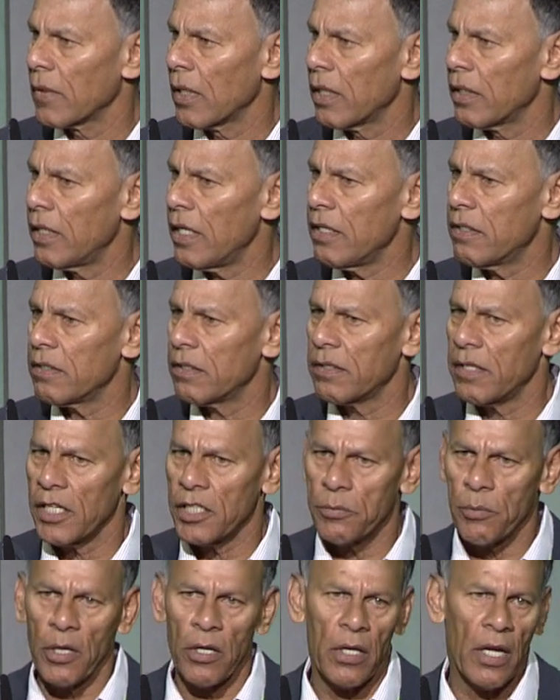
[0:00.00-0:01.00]
These are
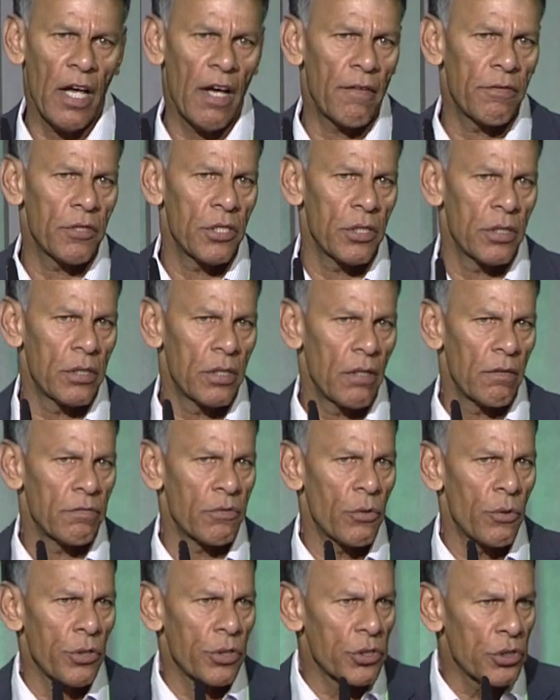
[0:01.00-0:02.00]
things we're going to have to, of
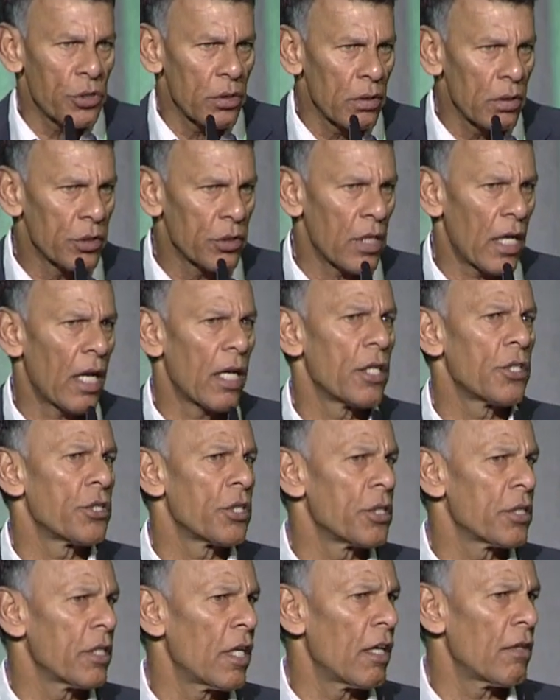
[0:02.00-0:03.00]
course, challenge
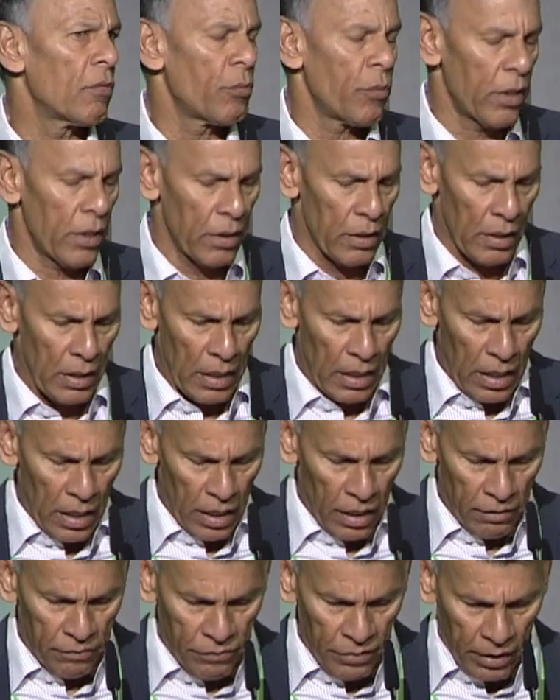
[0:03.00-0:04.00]
yourself with
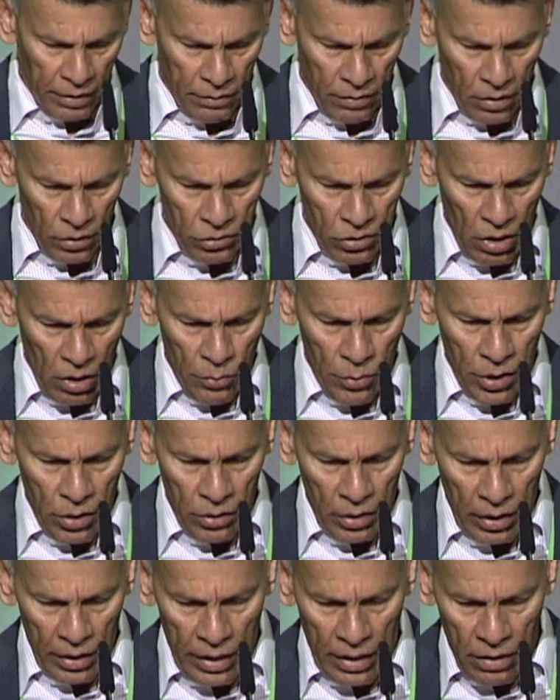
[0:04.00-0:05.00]
and figure out how we're going
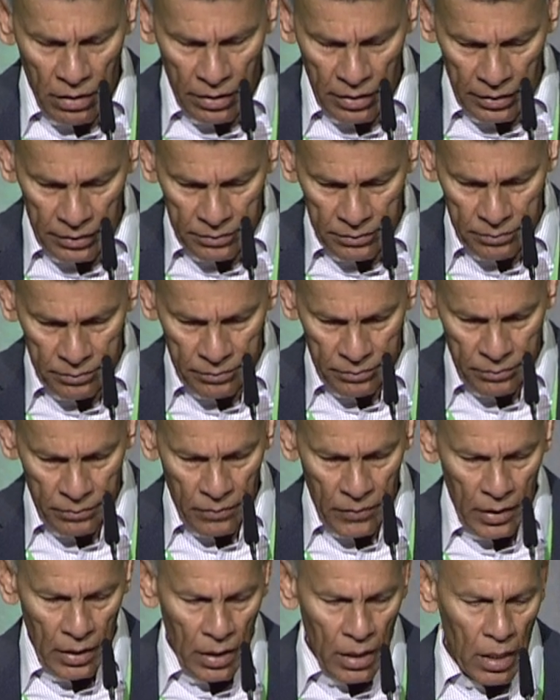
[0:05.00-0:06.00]
to lean on it.
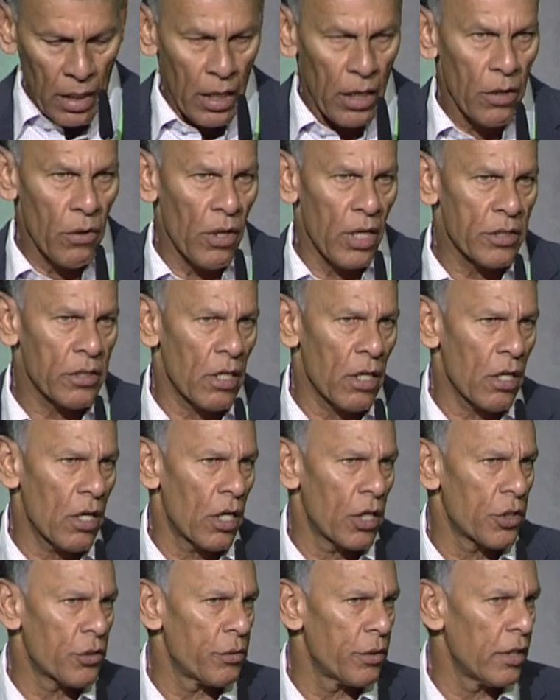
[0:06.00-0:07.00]
You know, as our
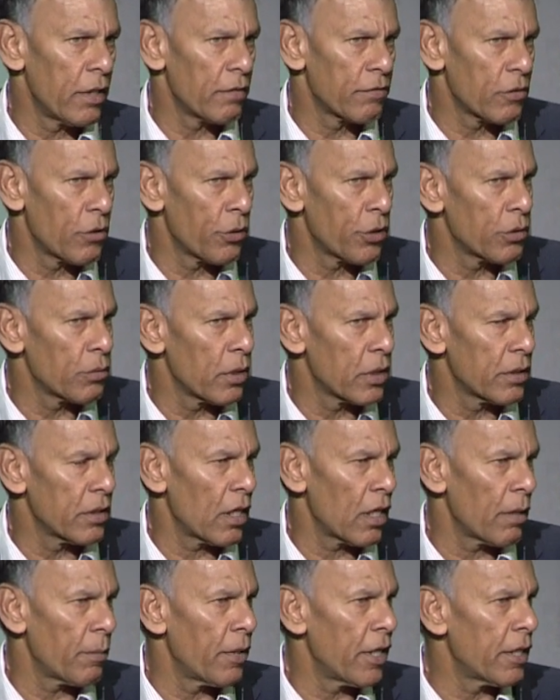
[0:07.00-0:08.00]
country, of course, will
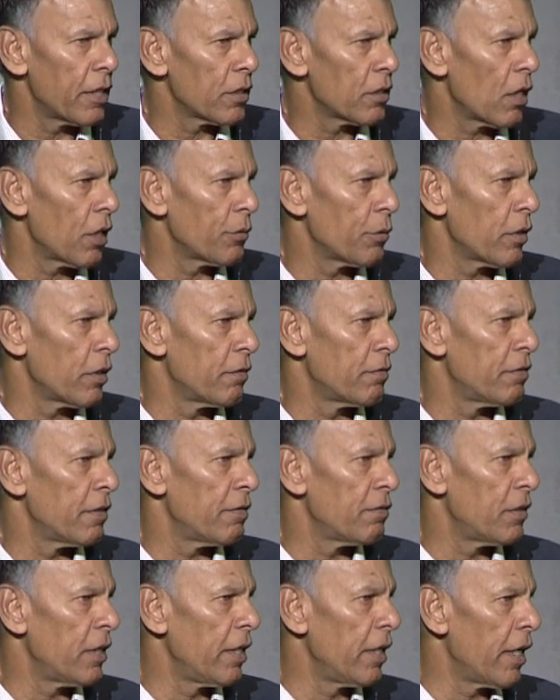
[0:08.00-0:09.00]
celebrate this
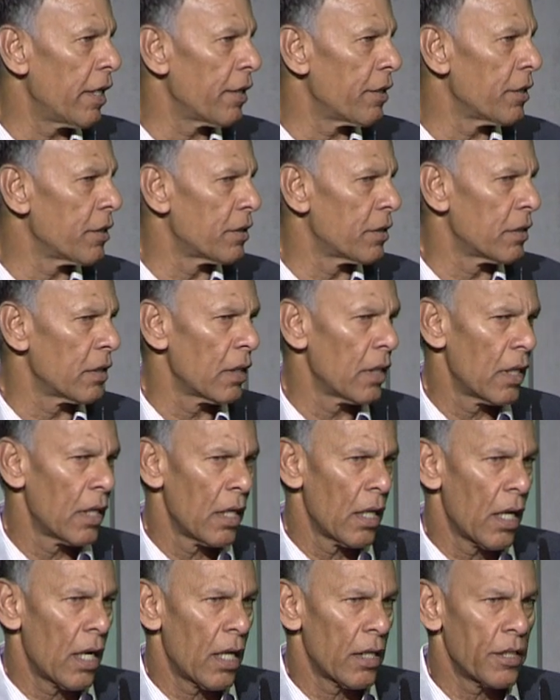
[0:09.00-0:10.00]
150 years
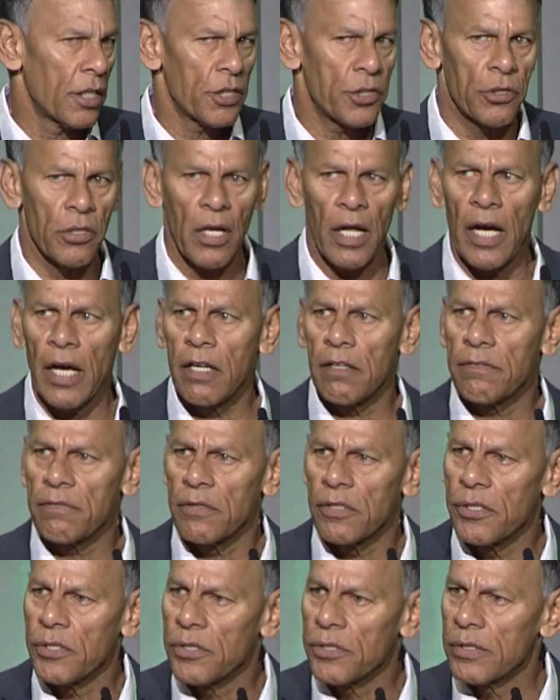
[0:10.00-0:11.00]
uh, this July the
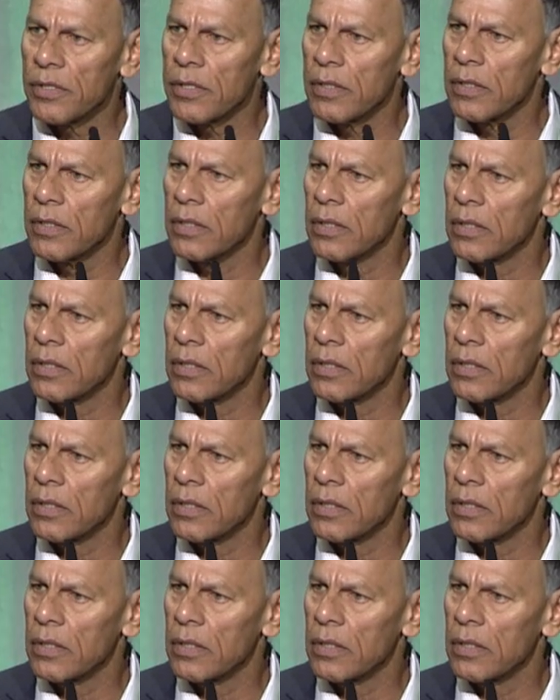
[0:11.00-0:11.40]
1st,